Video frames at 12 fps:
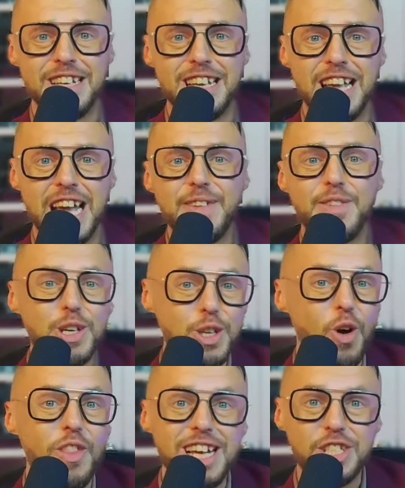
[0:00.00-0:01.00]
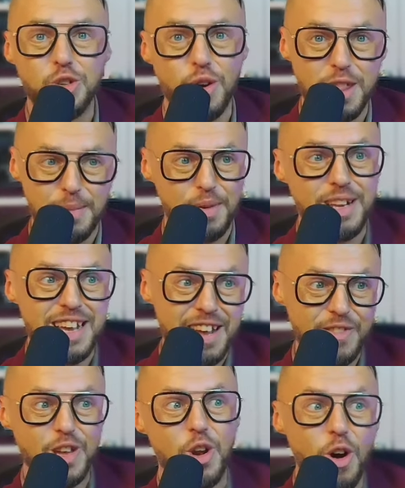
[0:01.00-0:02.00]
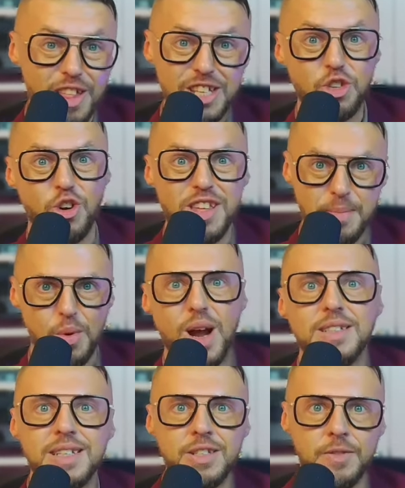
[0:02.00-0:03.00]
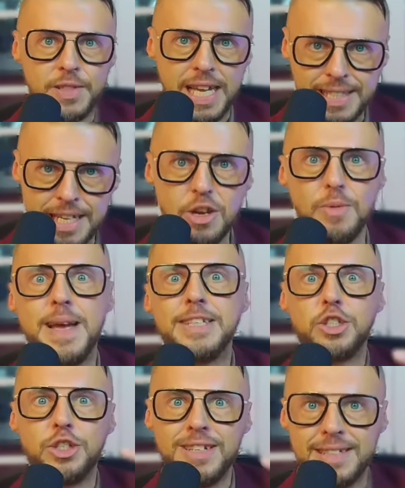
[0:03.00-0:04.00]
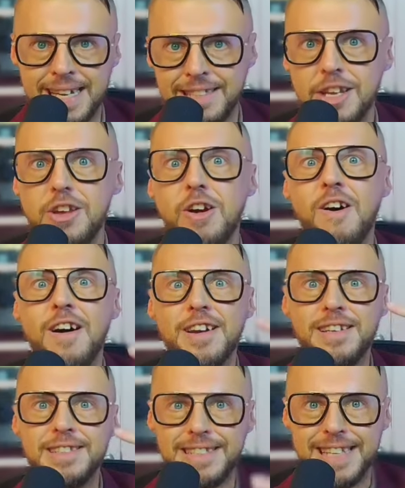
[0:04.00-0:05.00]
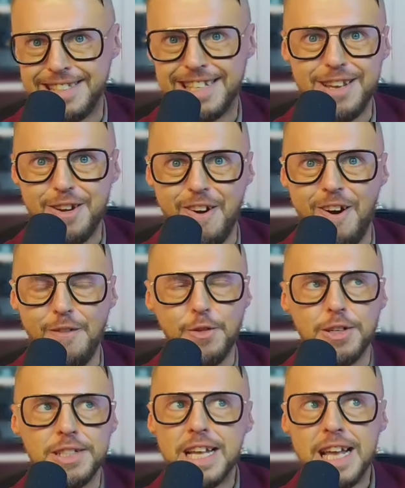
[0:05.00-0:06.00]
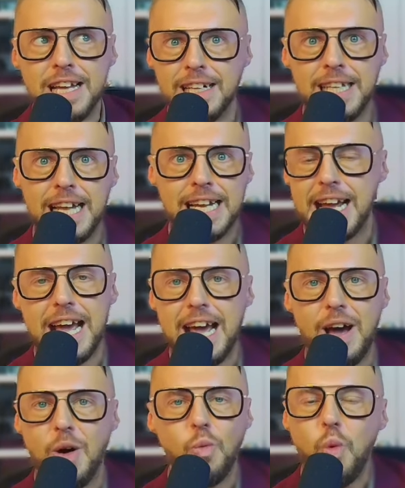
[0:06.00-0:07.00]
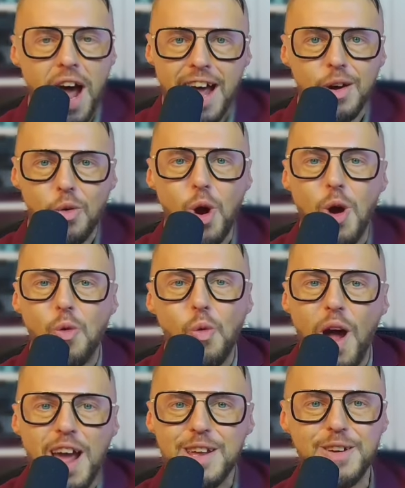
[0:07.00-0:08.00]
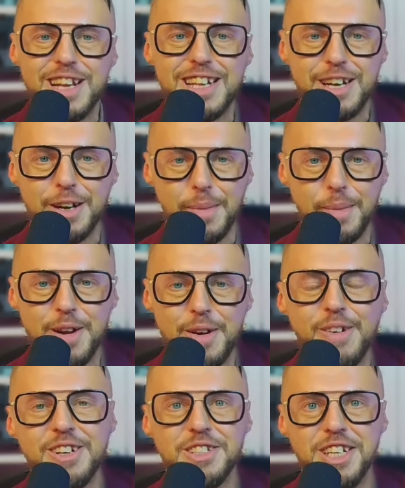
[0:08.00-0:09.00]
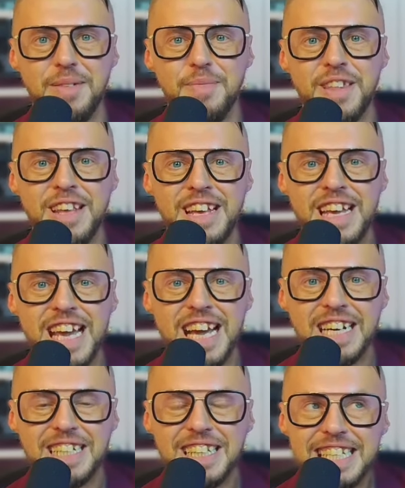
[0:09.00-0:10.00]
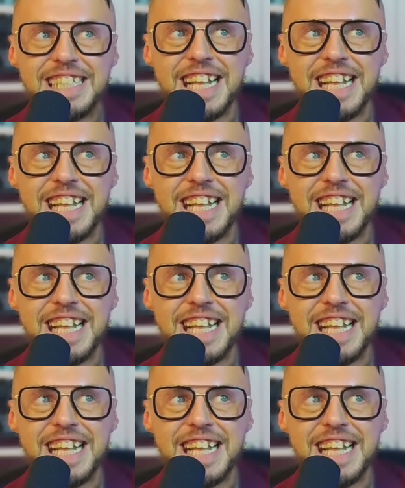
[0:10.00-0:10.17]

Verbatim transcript: if you don't enjoy the if you don't enjoy the process of testing your messaging, testing your audience, testing your offers, like why why are you in entrepreneurship? listen,